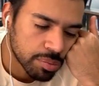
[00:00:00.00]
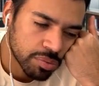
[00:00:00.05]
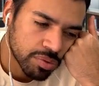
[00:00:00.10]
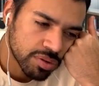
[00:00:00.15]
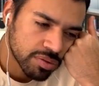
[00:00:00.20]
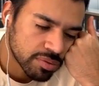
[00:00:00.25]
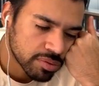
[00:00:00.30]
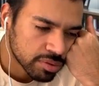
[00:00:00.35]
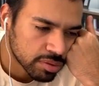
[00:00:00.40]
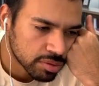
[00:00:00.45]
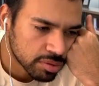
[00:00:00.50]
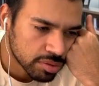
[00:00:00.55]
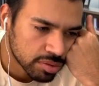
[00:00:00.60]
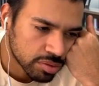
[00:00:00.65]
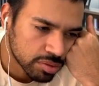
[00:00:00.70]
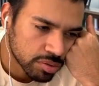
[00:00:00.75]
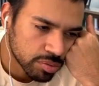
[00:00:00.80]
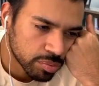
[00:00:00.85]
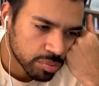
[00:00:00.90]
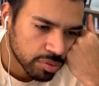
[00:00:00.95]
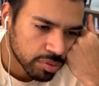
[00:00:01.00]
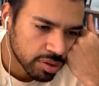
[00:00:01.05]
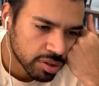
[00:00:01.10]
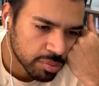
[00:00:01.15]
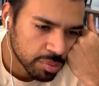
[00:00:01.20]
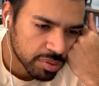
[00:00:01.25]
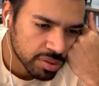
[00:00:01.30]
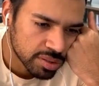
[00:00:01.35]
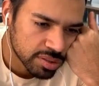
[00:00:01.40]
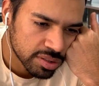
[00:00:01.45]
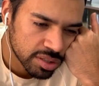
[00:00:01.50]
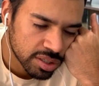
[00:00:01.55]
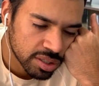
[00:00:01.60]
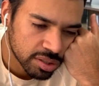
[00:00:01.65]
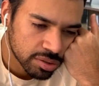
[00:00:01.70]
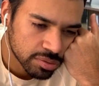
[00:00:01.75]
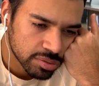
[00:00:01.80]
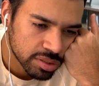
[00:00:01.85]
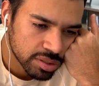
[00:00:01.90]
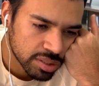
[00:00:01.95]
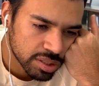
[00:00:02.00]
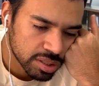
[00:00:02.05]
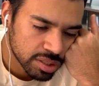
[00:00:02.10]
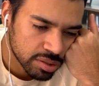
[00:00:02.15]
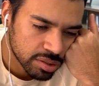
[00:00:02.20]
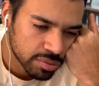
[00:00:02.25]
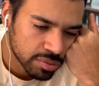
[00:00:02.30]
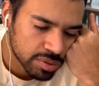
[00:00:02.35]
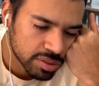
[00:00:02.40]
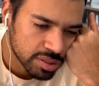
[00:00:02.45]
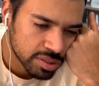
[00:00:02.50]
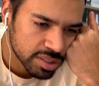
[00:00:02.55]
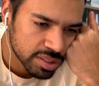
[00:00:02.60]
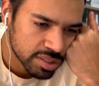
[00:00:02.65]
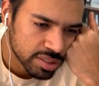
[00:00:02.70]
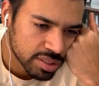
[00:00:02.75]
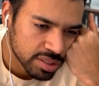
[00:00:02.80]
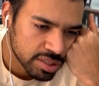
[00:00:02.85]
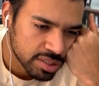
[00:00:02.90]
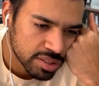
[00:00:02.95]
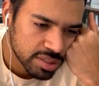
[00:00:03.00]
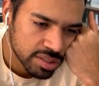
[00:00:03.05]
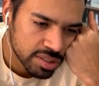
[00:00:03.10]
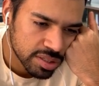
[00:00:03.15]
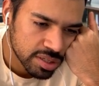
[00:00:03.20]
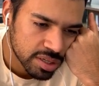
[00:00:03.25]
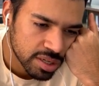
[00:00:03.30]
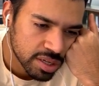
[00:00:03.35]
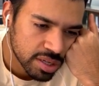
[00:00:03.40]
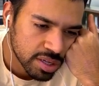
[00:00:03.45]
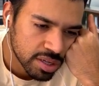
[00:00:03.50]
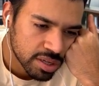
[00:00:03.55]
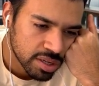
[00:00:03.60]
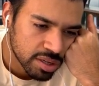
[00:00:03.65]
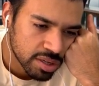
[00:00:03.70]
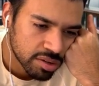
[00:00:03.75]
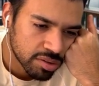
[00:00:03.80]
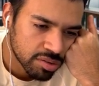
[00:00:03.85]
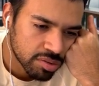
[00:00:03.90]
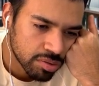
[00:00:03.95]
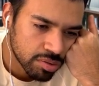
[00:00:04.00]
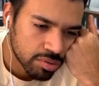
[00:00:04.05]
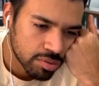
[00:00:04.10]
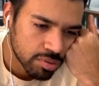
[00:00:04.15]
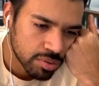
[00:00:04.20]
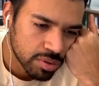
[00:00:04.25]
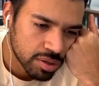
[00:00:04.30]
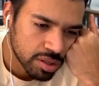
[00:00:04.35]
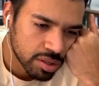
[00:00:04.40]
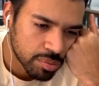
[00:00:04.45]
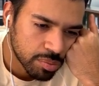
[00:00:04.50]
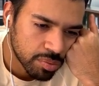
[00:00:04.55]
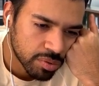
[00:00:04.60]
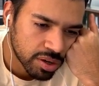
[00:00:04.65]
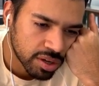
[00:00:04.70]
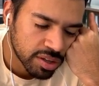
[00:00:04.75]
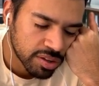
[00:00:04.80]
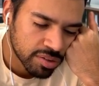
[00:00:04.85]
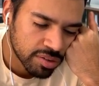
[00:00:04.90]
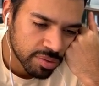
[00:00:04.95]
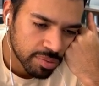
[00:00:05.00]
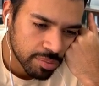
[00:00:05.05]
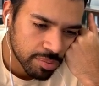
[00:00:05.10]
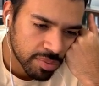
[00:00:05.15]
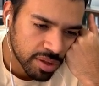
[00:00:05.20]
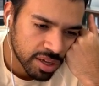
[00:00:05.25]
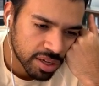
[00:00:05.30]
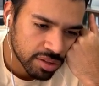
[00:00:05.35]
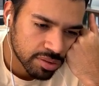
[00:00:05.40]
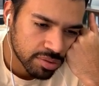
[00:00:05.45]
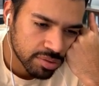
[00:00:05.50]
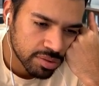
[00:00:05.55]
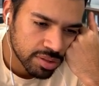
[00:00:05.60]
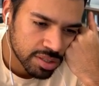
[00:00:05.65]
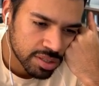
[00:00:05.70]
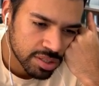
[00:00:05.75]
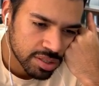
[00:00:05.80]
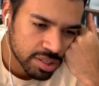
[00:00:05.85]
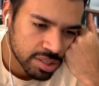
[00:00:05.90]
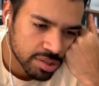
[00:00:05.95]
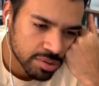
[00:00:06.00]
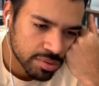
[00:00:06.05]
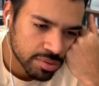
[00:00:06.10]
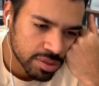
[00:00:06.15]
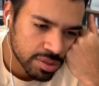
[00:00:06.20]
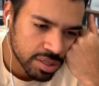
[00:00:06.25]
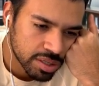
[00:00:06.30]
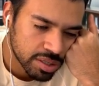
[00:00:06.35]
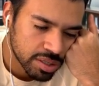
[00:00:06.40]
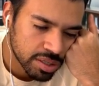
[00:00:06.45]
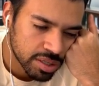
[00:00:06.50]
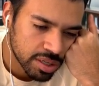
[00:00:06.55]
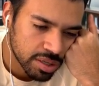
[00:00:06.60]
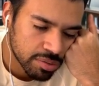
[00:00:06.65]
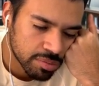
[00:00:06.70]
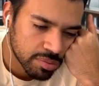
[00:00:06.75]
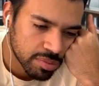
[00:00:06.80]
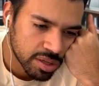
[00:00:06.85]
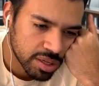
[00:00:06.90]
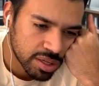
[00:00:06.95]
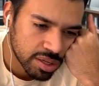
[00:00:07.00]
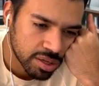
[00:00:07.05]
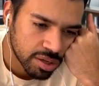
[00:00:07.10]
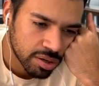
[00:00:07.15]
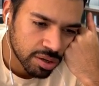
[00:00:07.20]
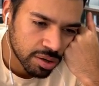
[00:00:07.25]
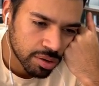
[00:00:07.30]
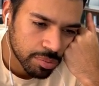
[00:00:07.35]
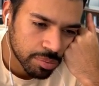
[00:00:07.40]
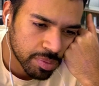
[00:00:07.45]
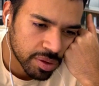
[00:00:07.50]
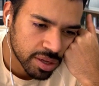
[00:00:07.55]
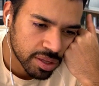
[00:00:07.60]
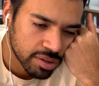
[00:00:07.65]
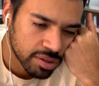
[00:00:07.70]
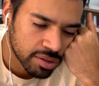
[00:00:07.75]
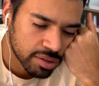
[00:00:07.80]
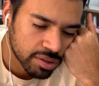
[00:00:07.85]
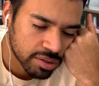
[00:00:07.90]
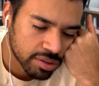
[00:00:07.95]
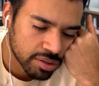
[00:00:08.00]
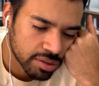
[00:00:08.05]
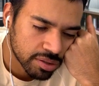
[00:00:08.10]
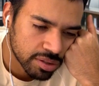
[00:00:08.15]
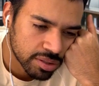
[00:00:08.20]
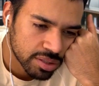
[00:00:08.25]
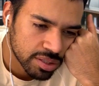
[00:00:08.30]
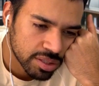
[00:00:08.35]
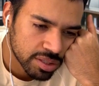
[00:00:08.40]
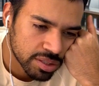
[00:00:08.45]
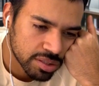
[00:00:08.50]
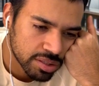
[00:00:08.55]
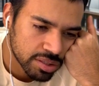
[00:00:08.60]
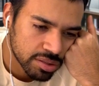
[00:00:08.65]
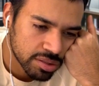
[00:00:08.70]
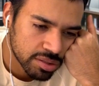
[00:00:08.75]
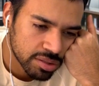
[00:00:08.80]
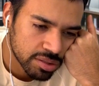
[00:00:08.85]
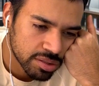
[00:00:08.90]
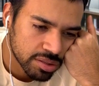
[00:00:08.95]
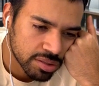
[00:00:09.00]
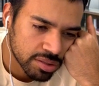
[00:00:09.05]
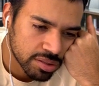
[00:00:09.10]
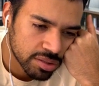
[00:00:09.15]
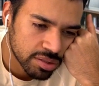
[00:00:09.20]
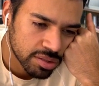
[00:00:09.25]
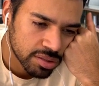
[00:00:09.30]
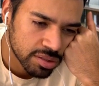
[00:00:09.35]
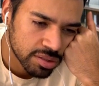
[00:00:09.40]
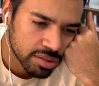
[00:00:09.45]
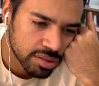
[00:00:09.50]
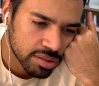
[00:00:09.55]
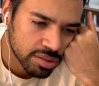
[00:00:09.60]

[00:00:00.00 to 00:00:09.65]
previous support, but now it's a resistance. So when the price back to this area and make our pattern in 1 hour,